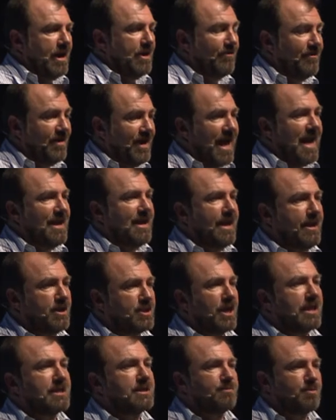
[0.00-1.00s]
of an
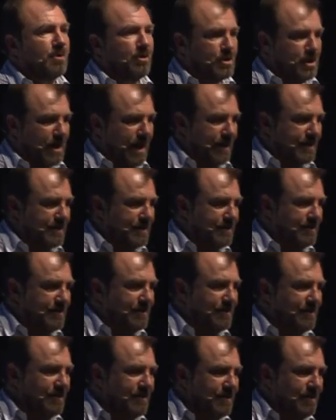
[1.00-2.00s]
NHS project
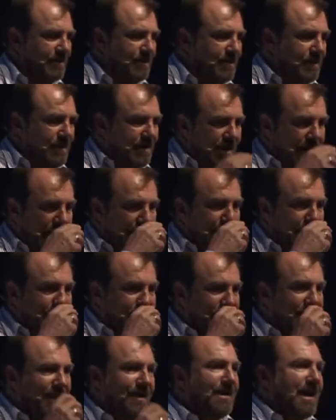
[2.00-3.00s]
and it
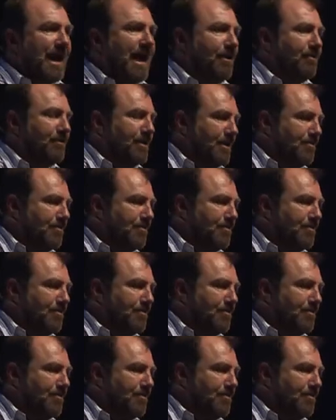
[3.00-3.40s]
turned out that